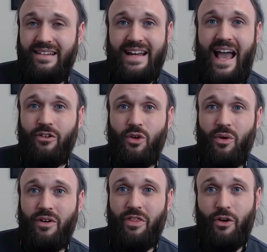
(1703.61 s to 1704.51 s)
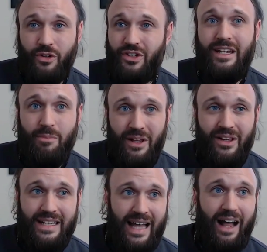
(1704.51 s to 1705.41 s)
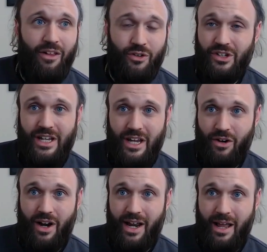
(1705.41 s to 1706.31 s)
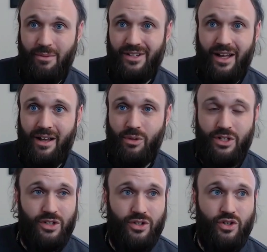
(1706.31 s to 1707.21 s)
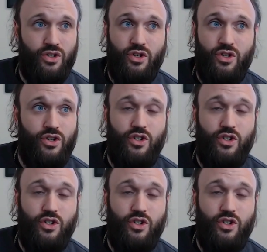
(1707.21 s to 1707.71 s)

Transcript: he's now doing 13 million dollars a year on amazon which is